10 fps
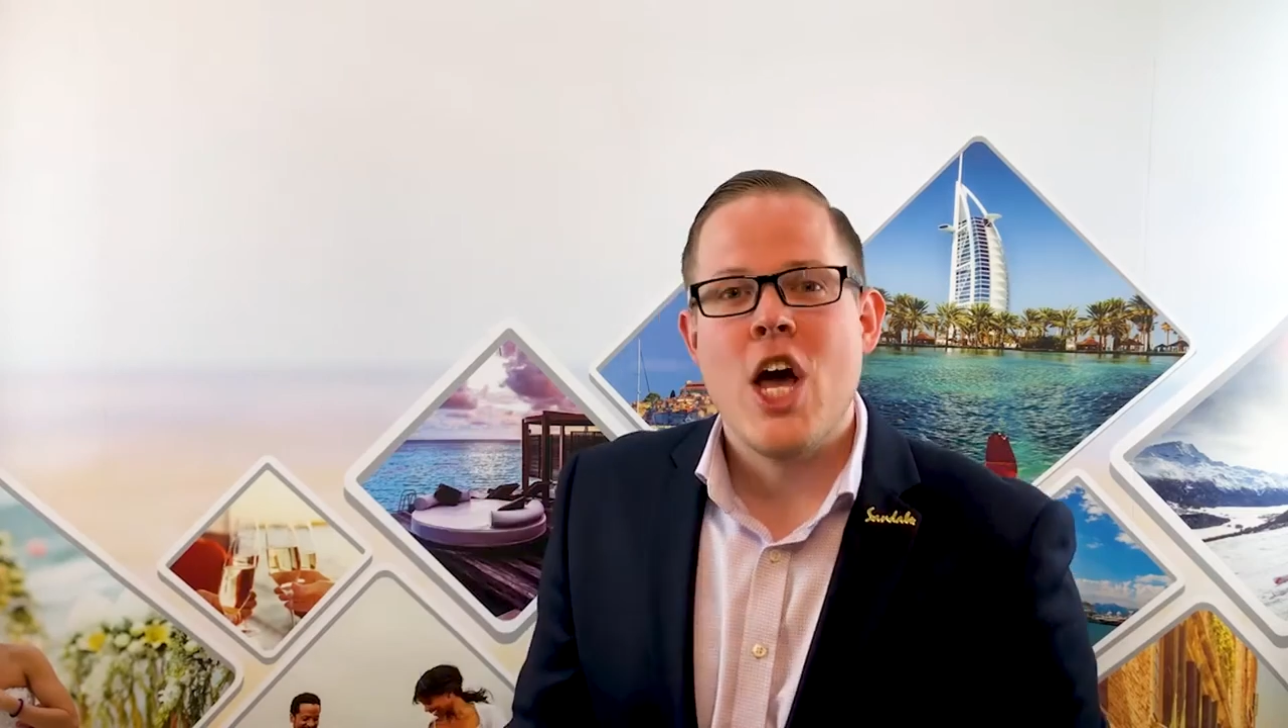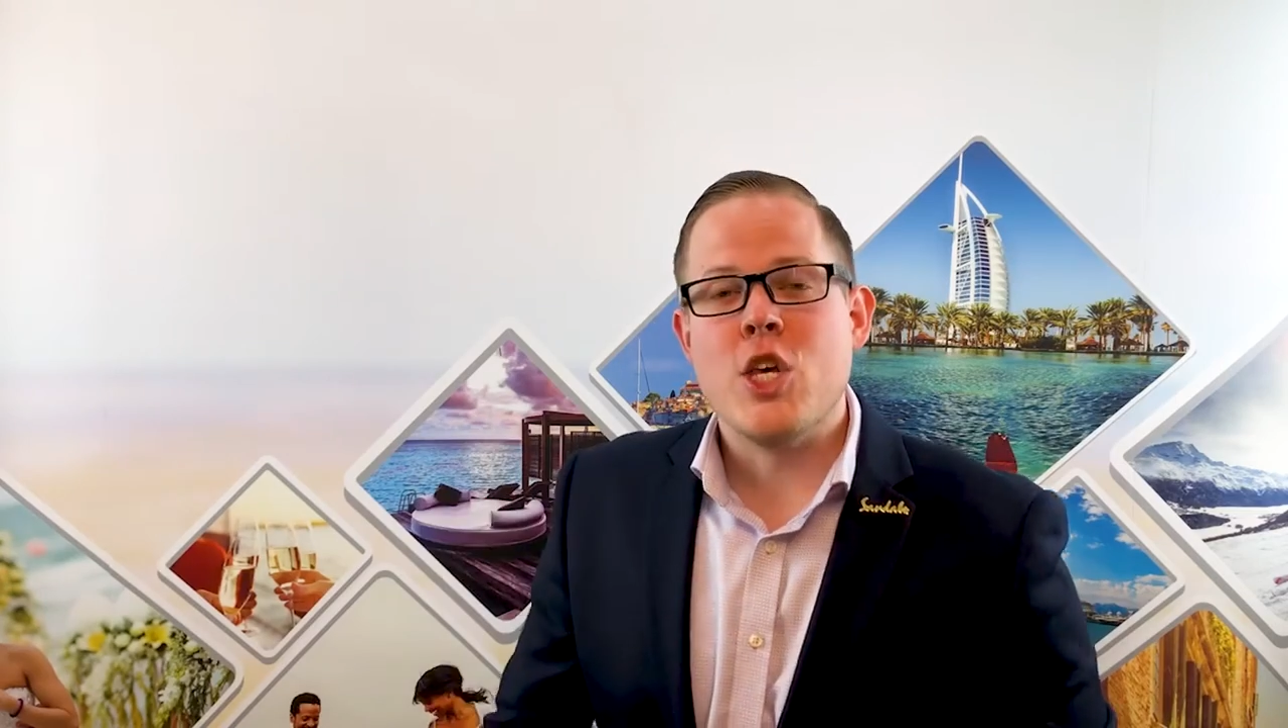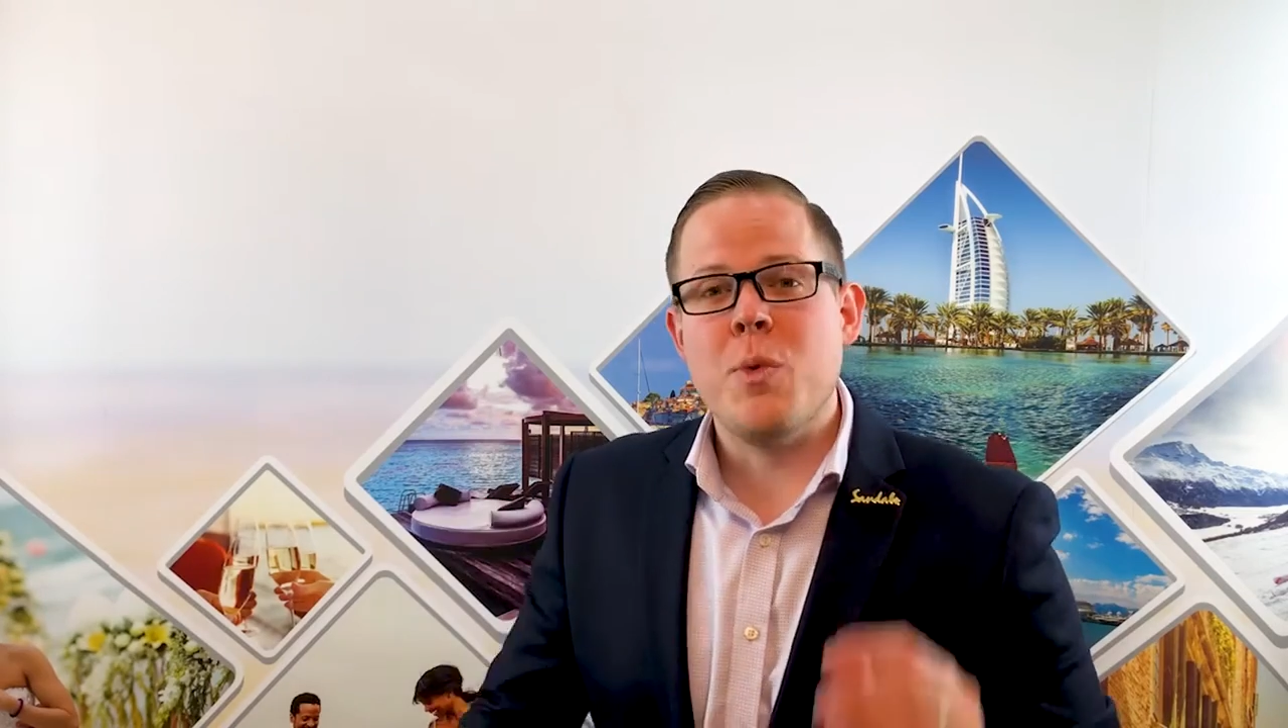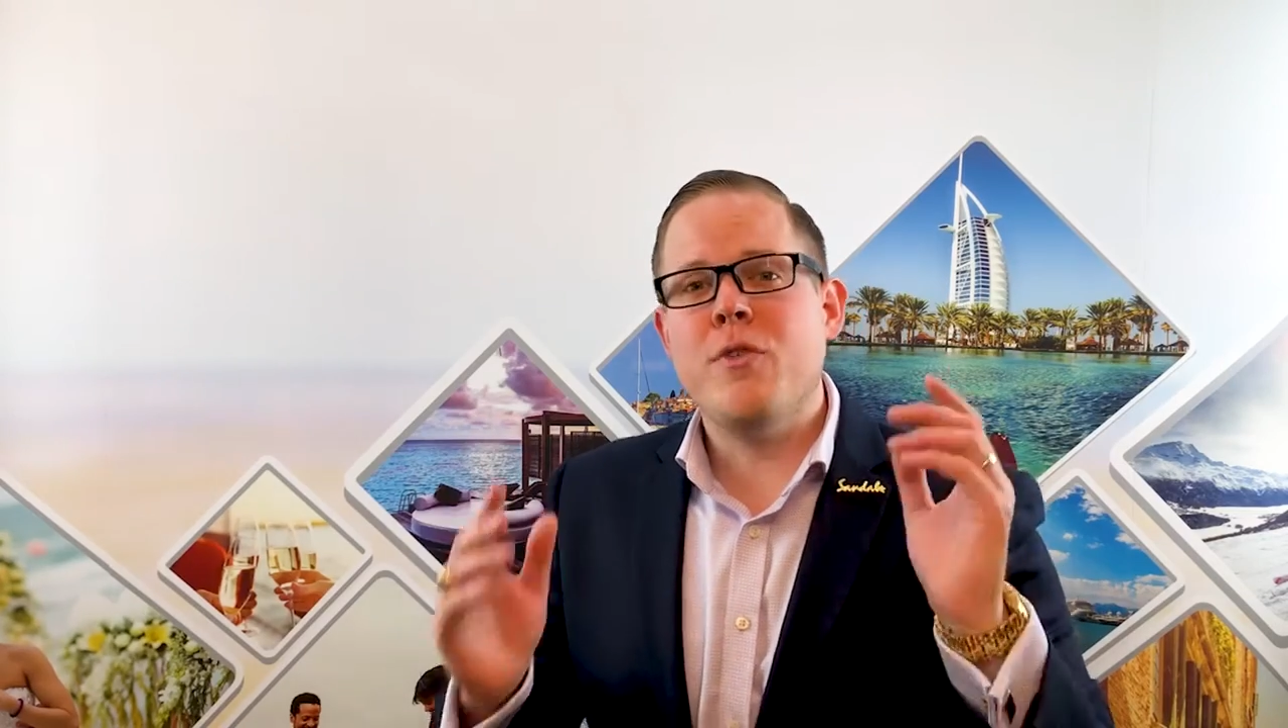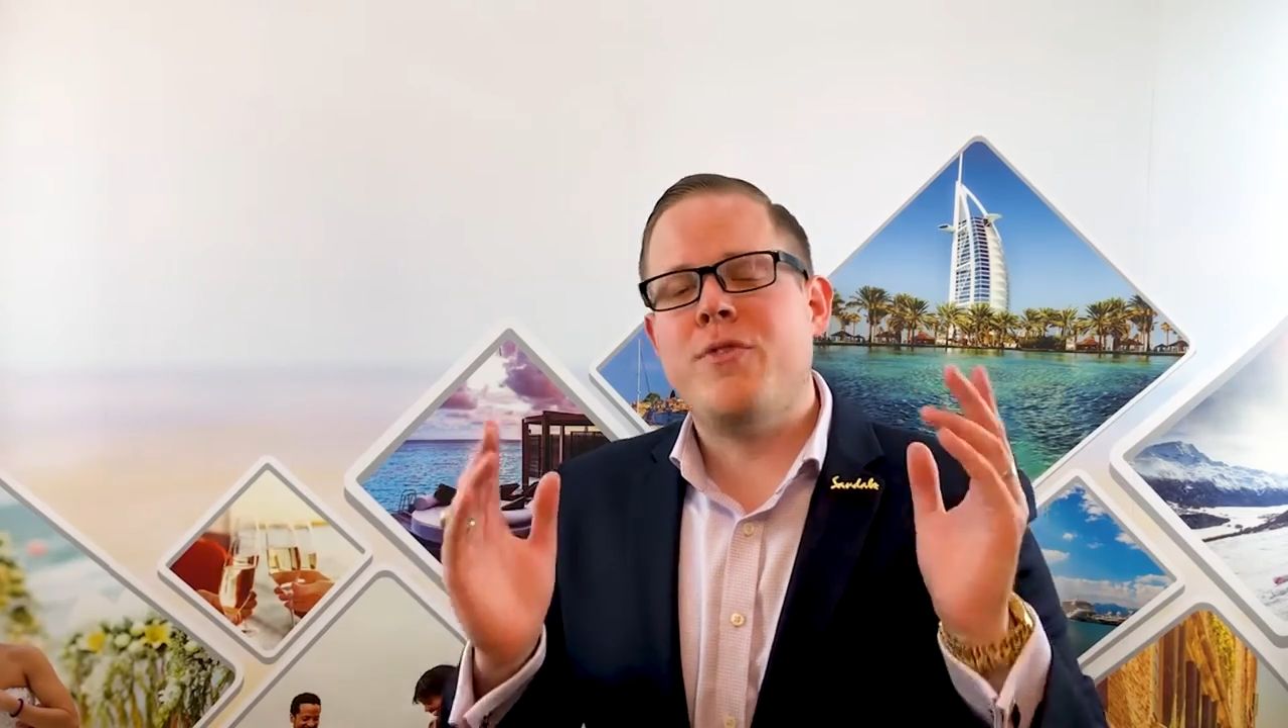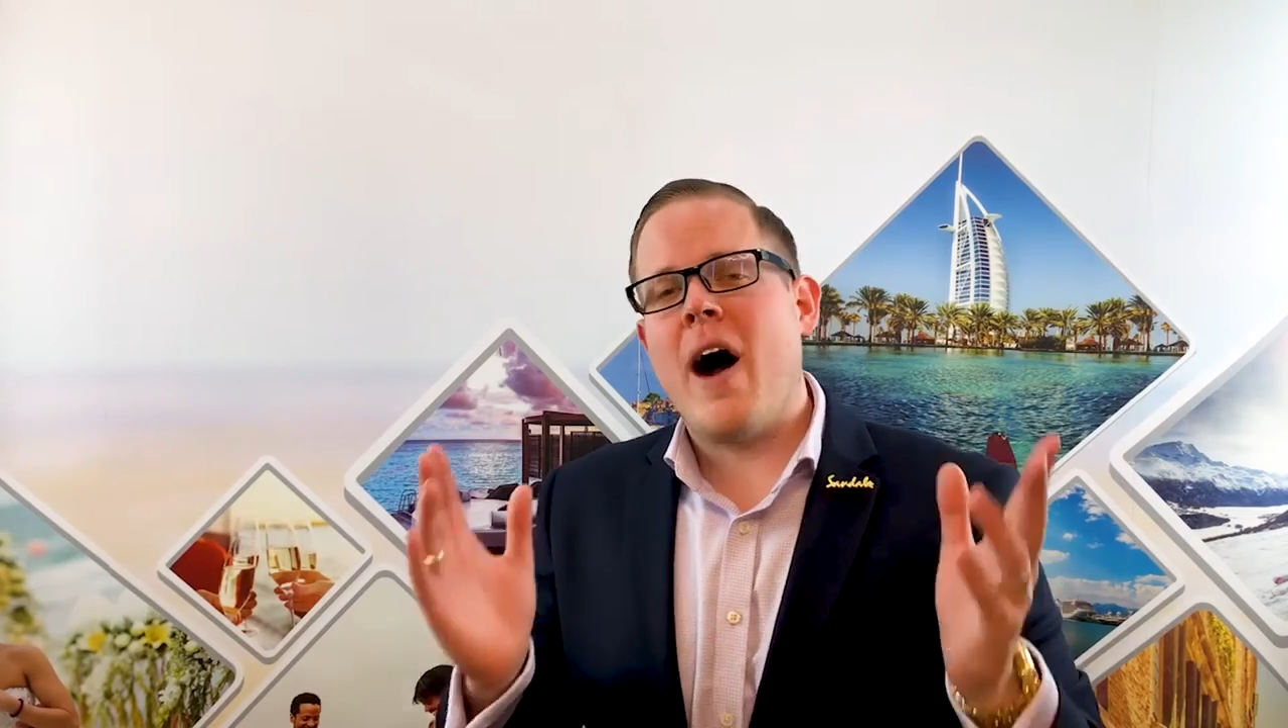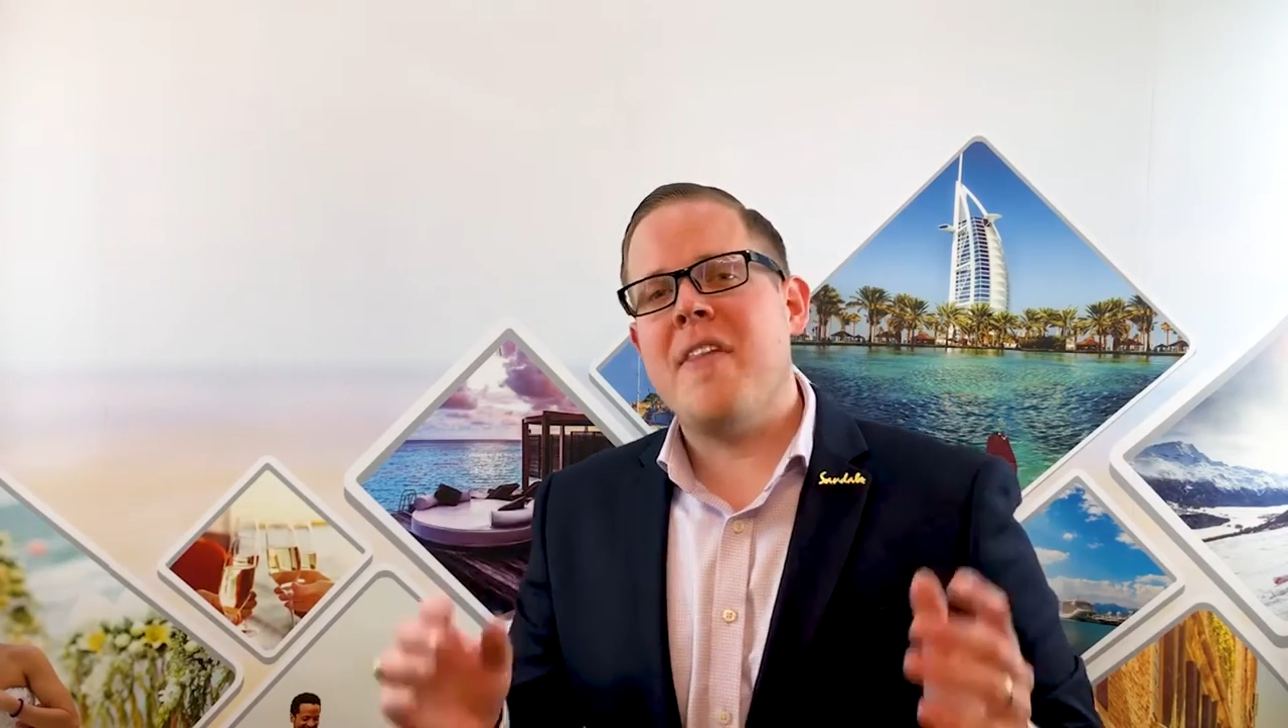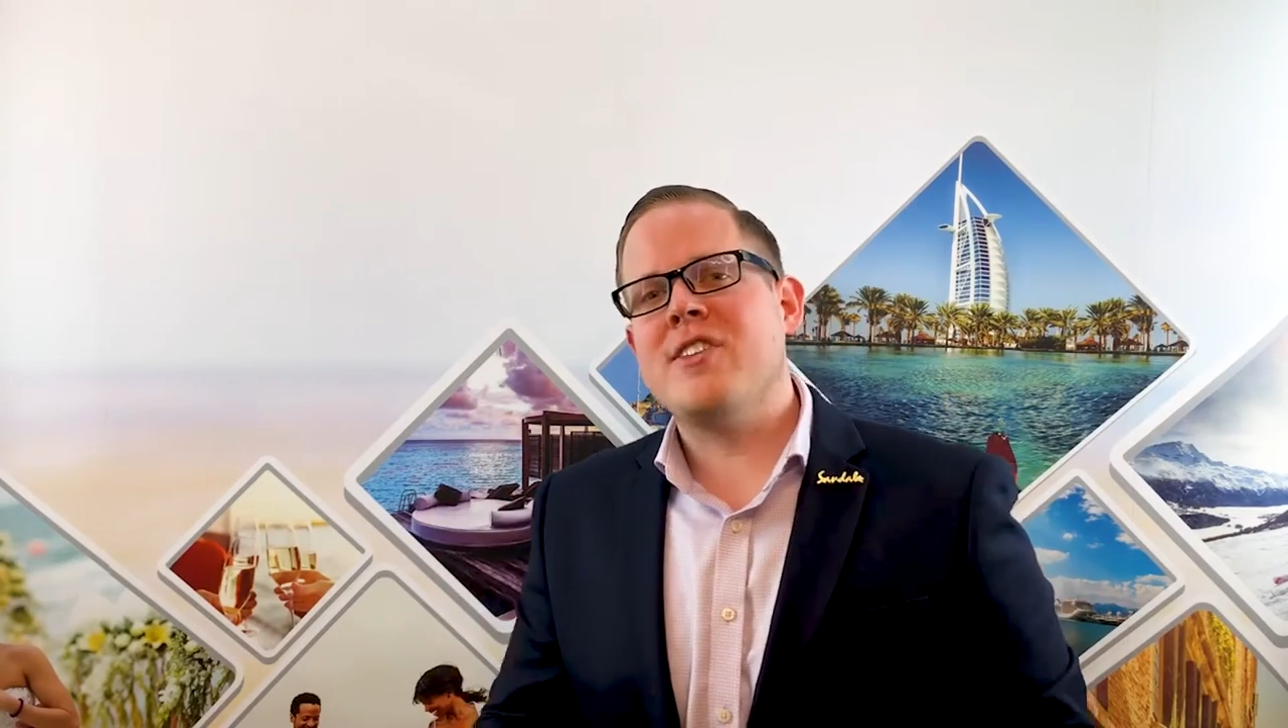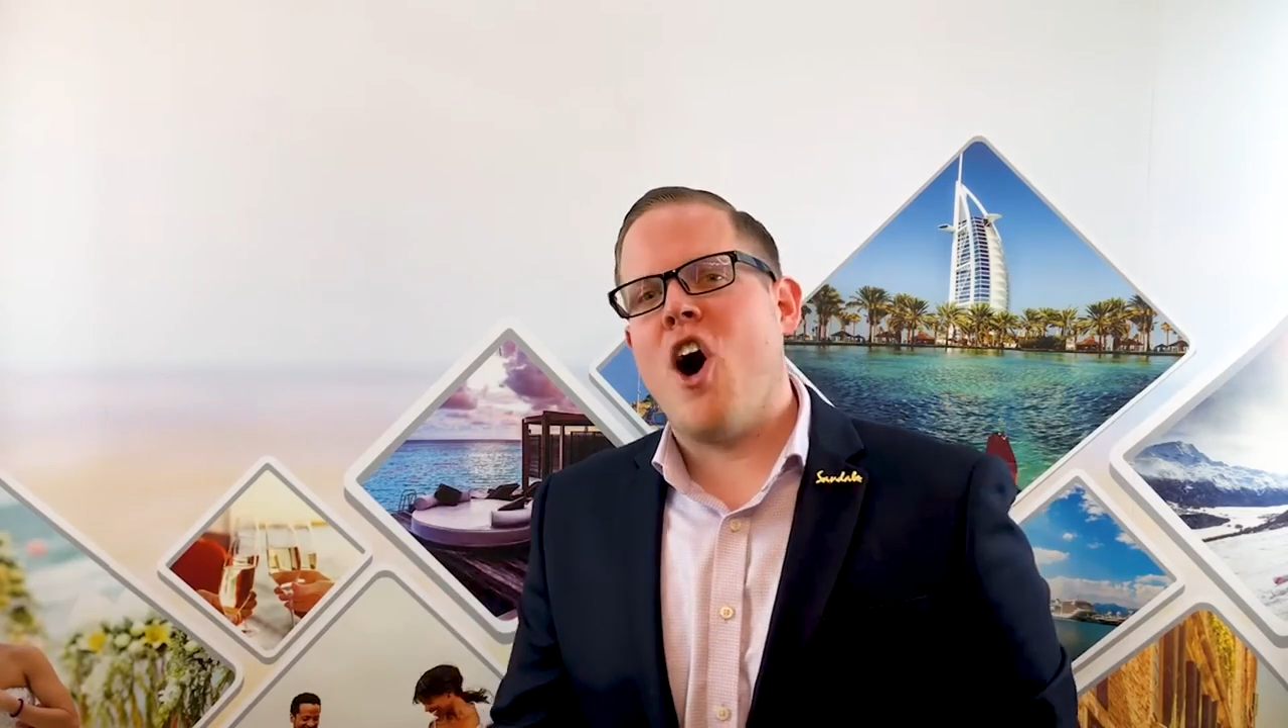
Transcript: You will find this